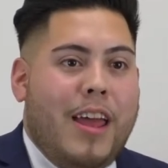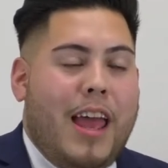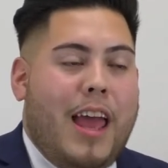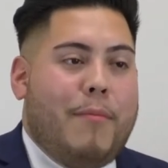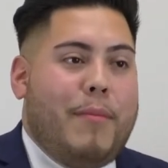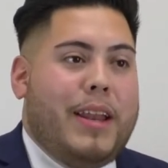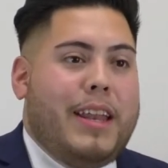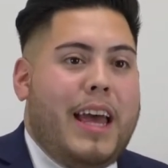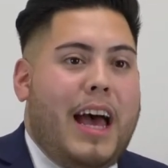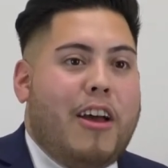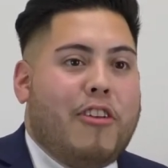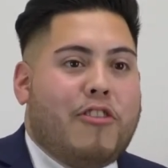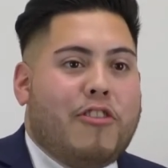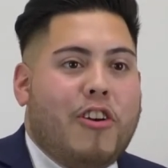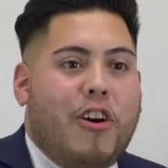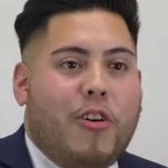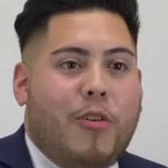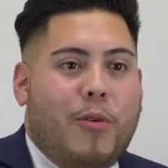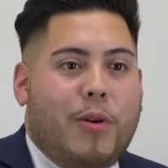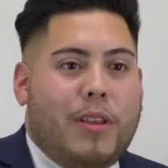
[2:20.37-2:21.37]
and my dad
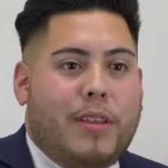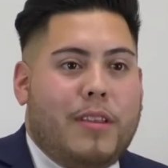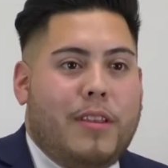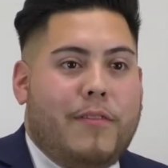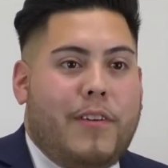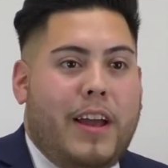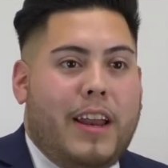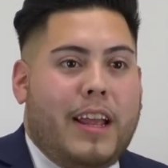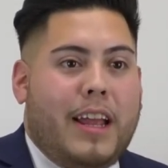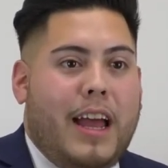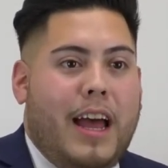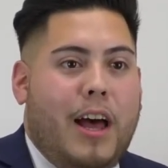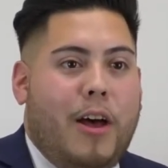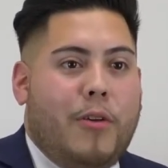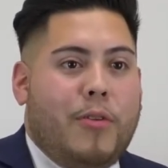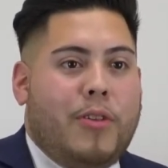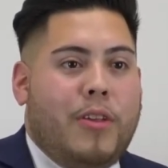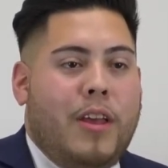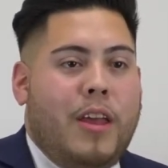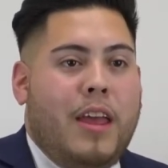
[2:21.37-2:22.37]
struggle with finding a
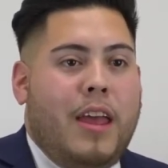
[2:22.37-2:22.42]
house.